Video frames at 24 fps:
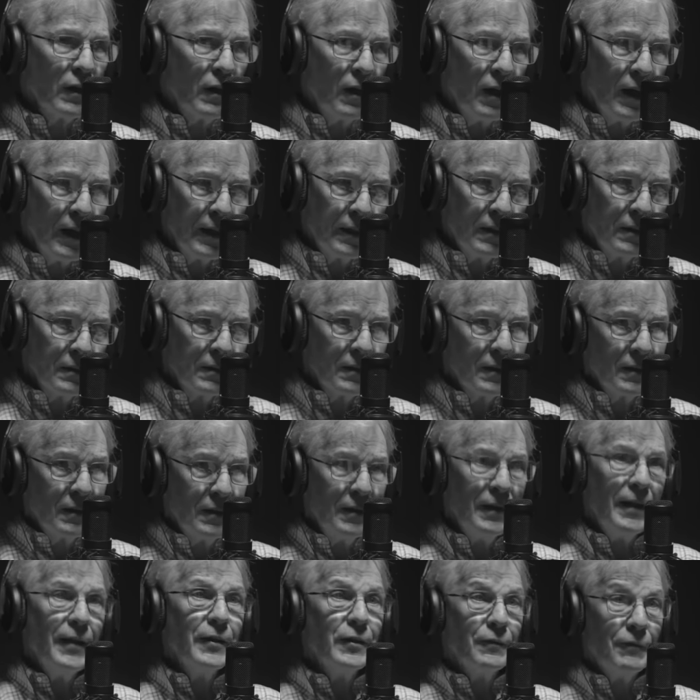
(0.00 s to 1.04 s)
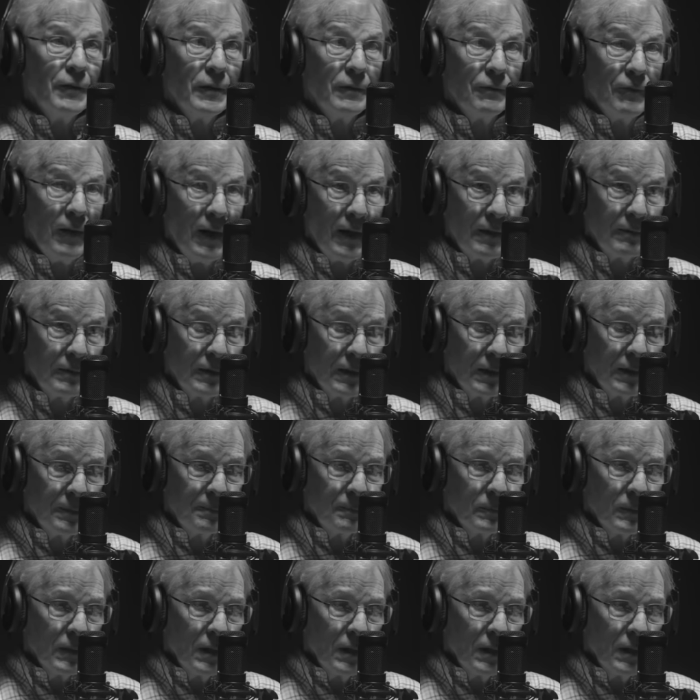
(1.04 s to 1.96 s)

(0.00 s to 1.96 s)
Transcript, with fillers: like the TH-55 did.